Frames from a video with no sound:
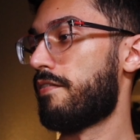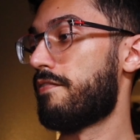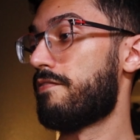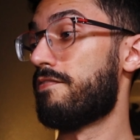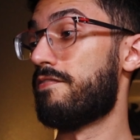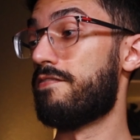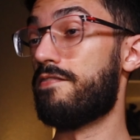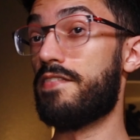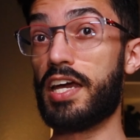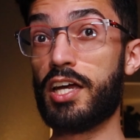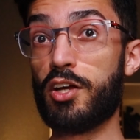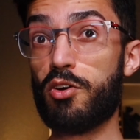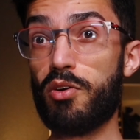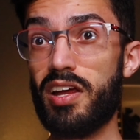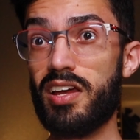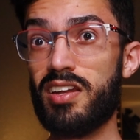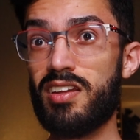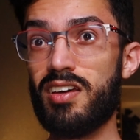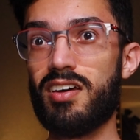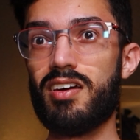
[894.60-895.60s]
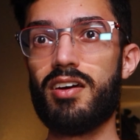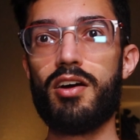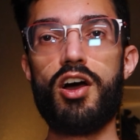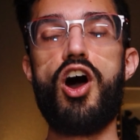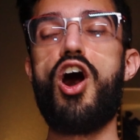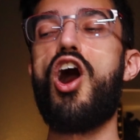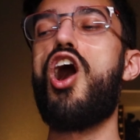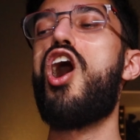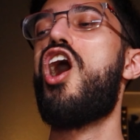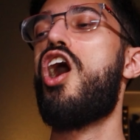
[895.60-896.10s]
Vigrid,
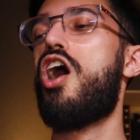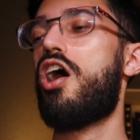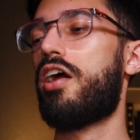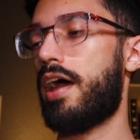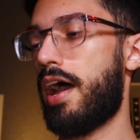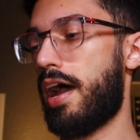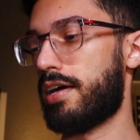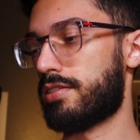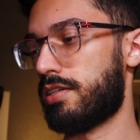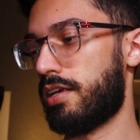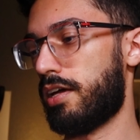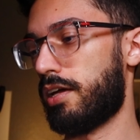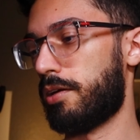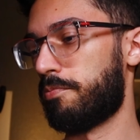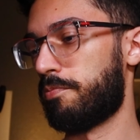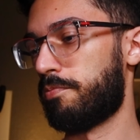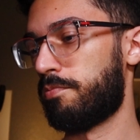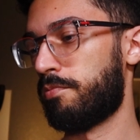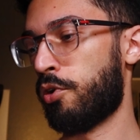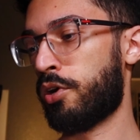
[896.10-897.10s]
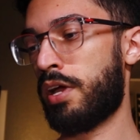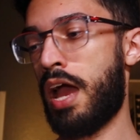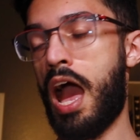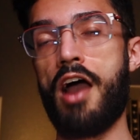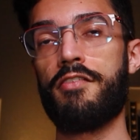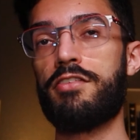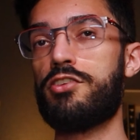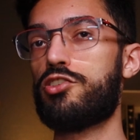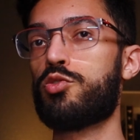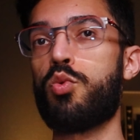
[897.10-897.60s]
hard-ass name. Okay, I
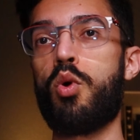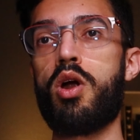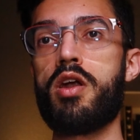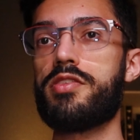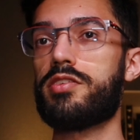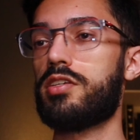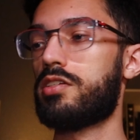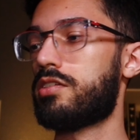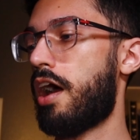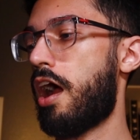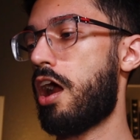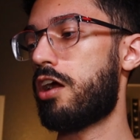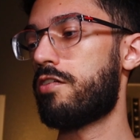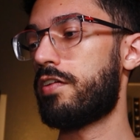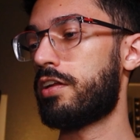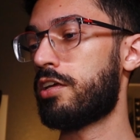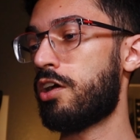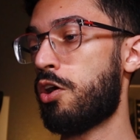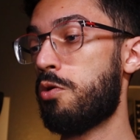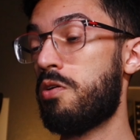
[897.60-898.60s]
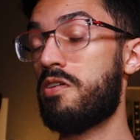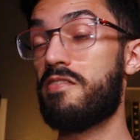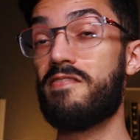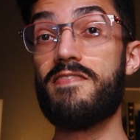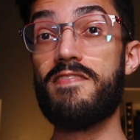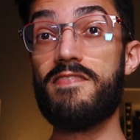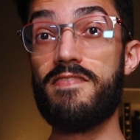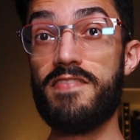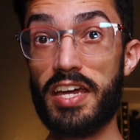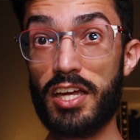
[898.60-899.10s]
haven't sworn its entire video.
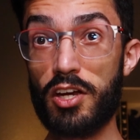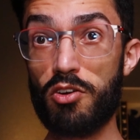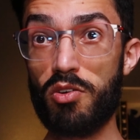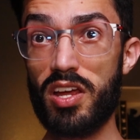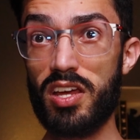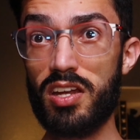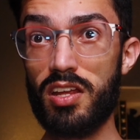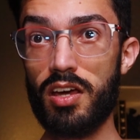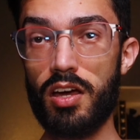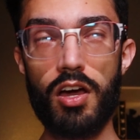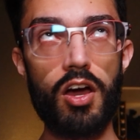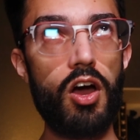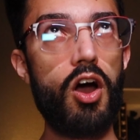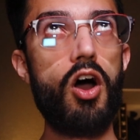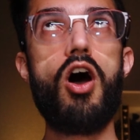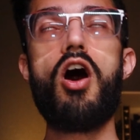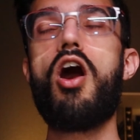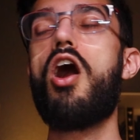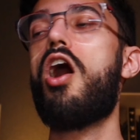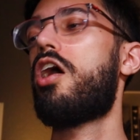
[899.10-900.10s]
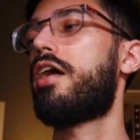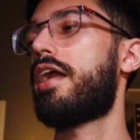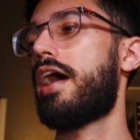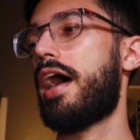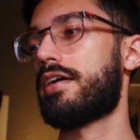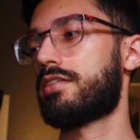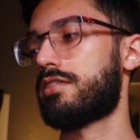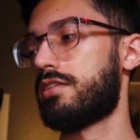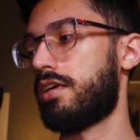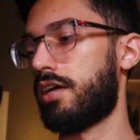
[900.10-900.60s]
Vigrid,
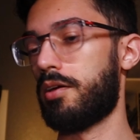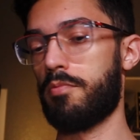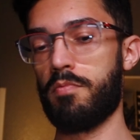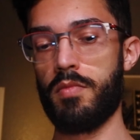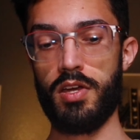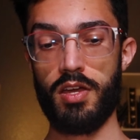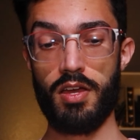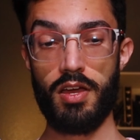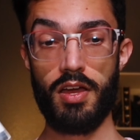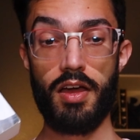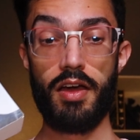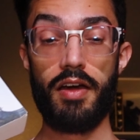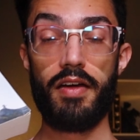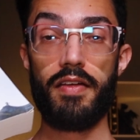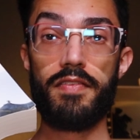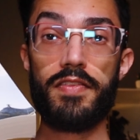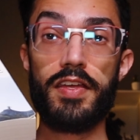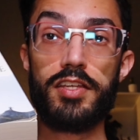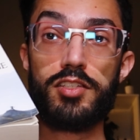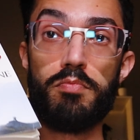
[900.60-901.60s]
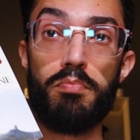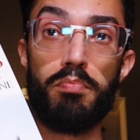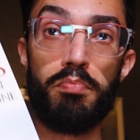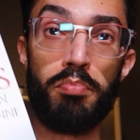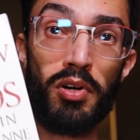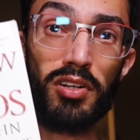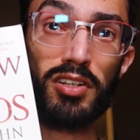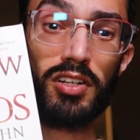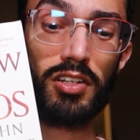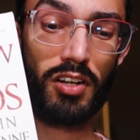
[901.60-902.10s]
hard-ass name. This
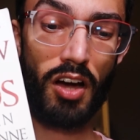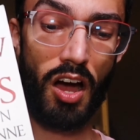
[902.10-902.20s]
book